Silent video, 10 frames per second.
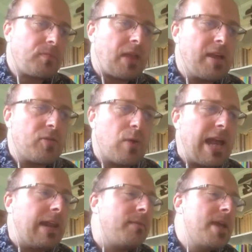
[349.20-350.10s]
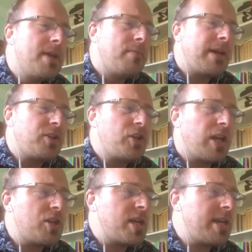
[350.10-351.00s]
as well. But
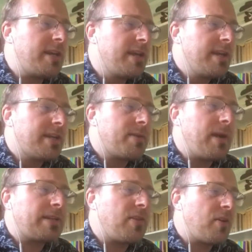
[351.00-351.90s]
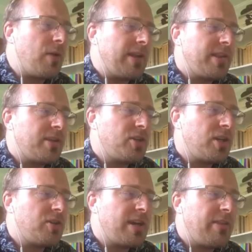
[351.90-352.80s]
children, to come back to the question,
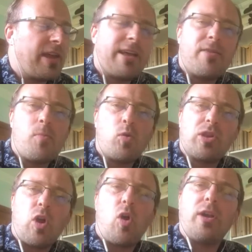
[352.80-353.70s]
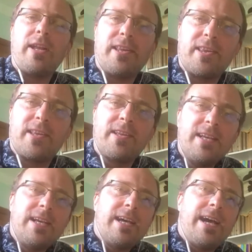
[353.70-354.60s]
children I think are the most honest
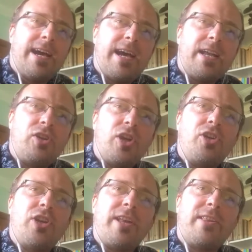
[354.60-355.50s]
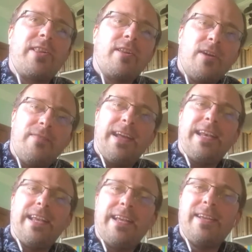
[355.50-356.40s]
judges of
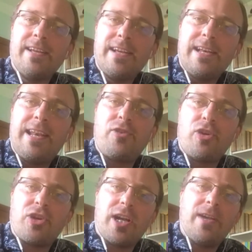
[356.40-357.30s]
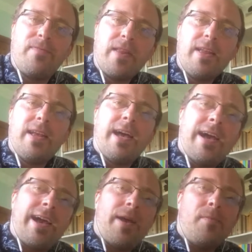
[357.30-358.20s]
any literature.
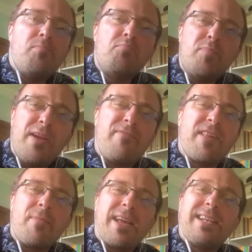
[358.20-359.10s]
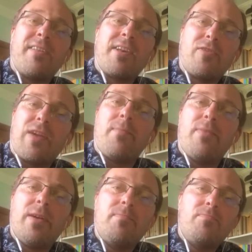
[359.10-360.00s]
If something doesn't grab
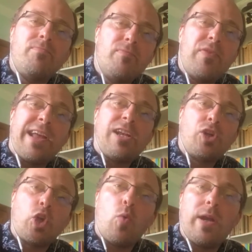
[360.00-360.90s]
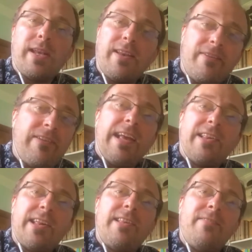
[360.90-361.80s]
them, they'll show it in their
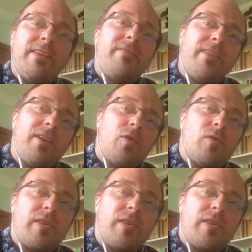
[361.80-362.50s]
faces, even if they don't